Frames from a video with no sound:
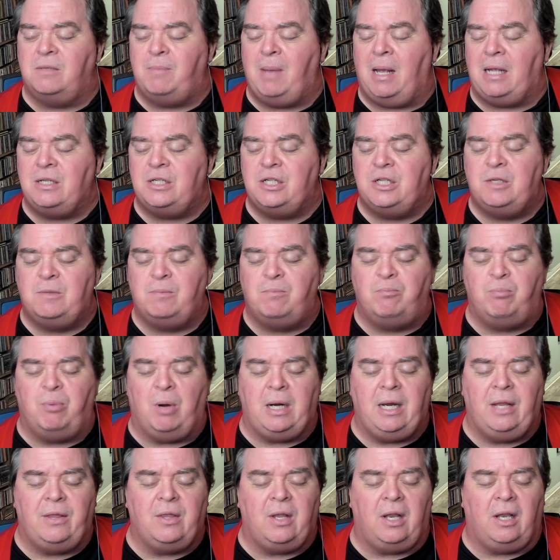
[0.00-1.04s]
about
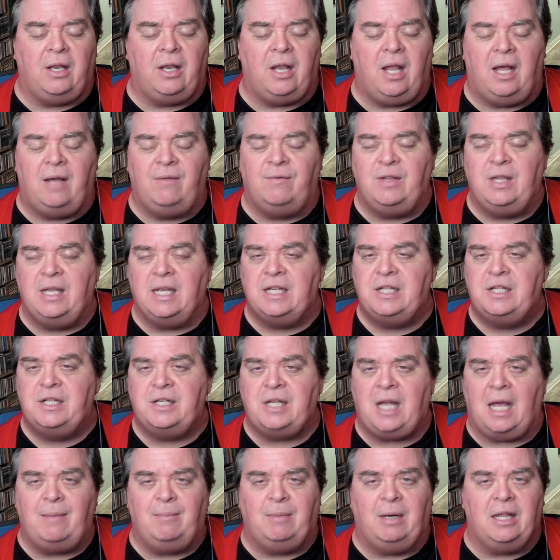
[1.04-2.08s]
spreading the love and the
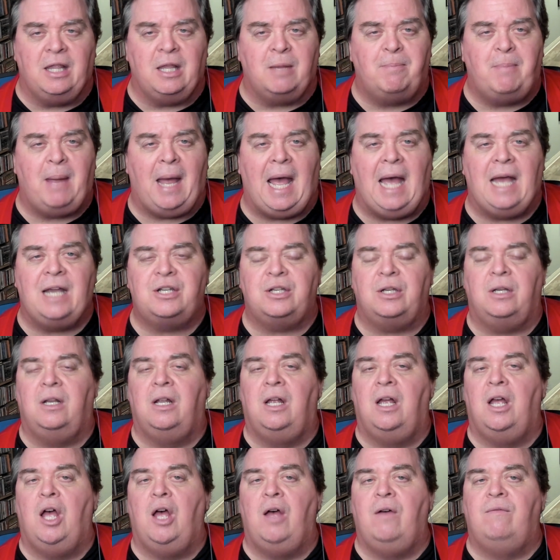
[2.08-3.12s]
excitement and the passion
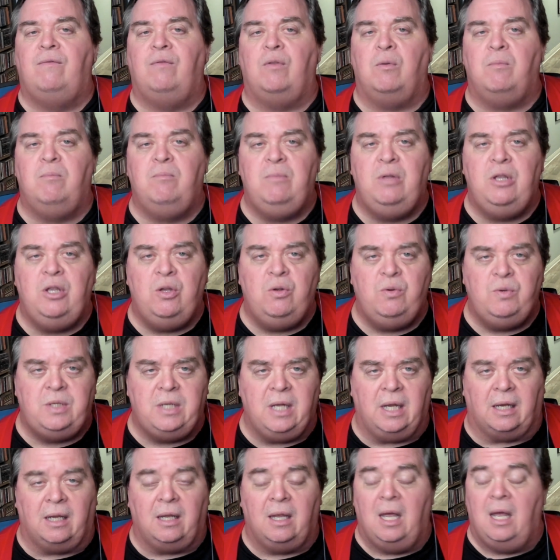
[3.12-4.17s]
for
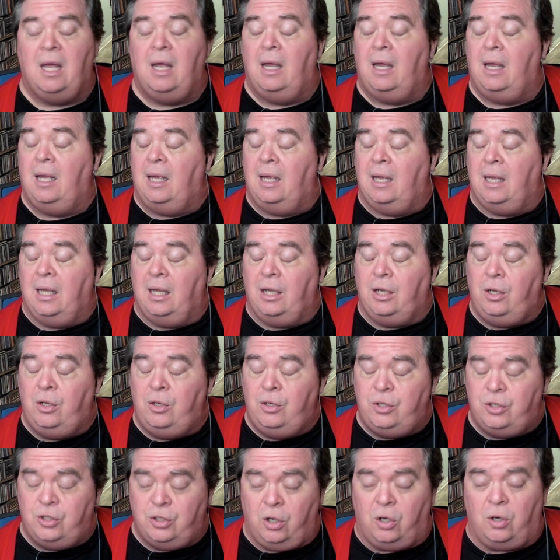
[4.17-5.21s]
music.
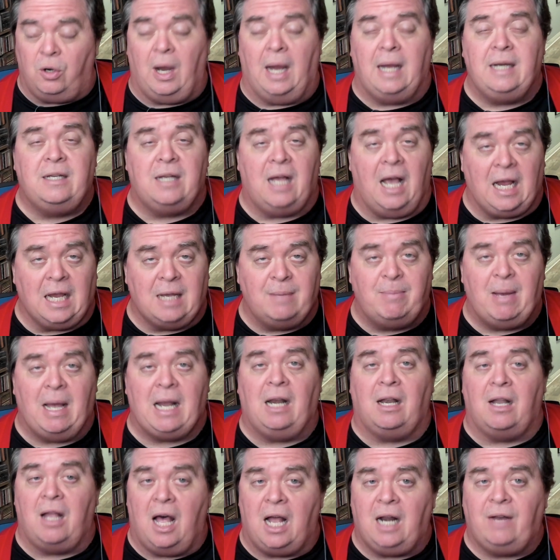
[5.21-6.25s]
Sure, I talk about
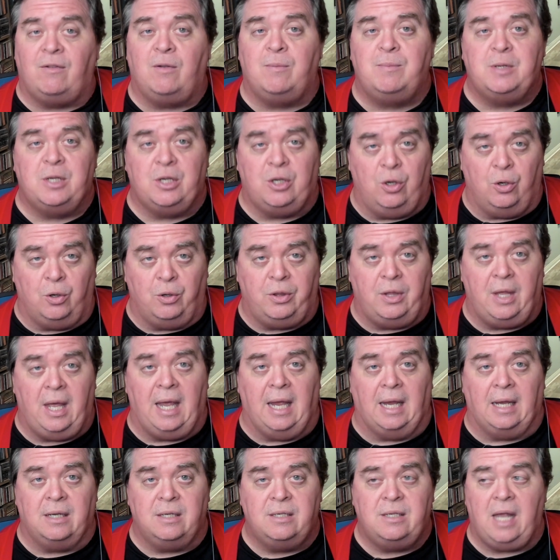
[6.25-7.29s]
a lot of obscure
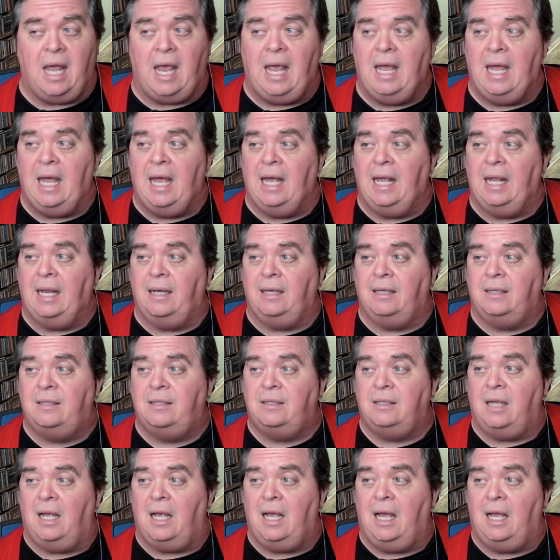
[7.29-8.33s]
things. And,
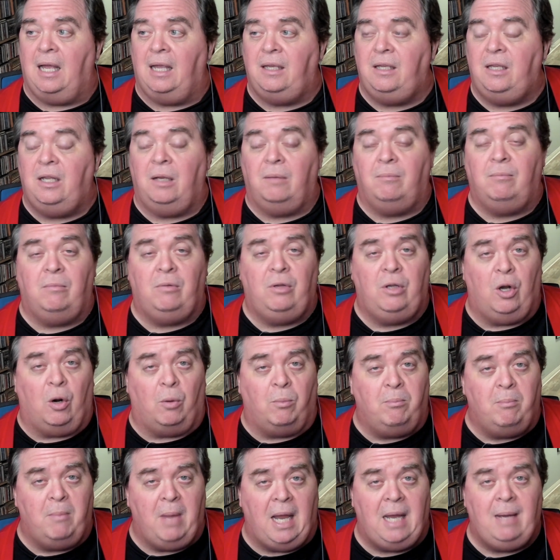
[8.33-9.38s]
you know,
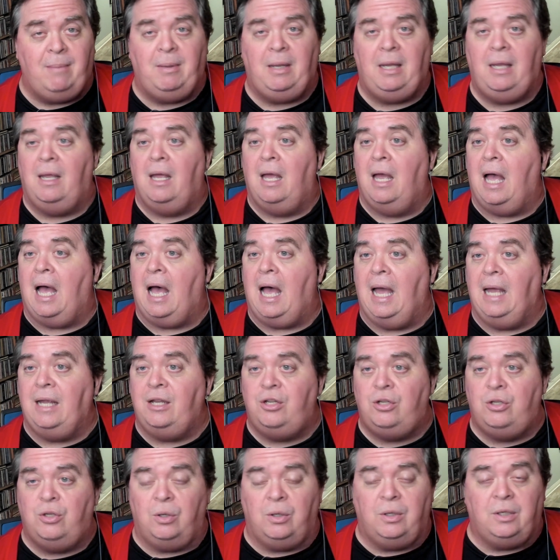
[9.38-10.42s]
maybe I
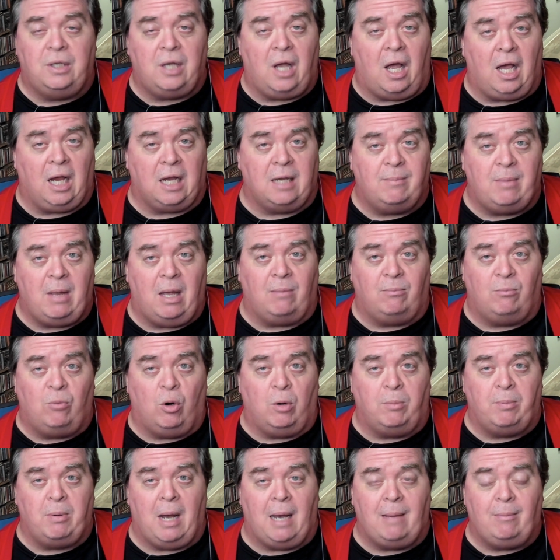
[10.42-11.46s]
should talk about
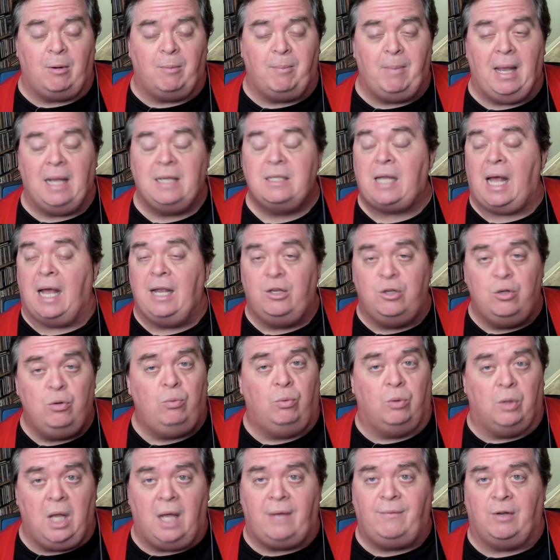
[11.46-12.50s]
more popular bands. I do
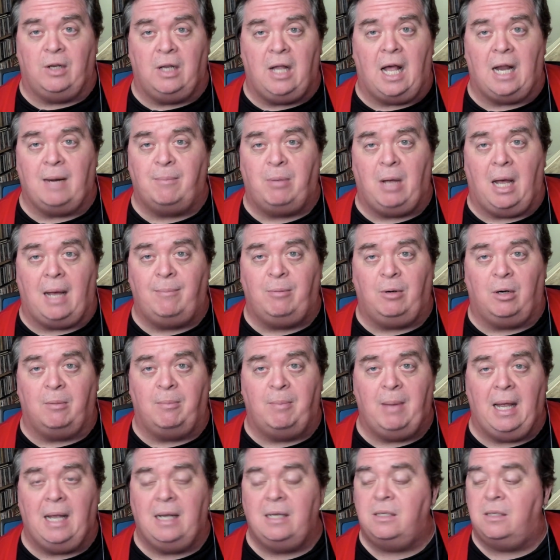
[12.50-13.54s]
love a lot of popular
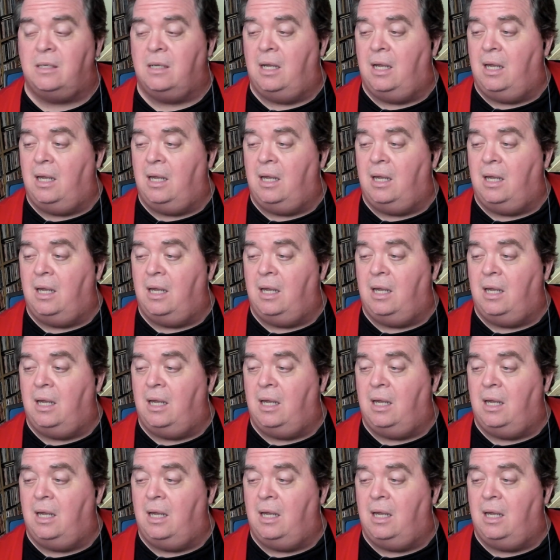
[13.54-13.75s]
bands.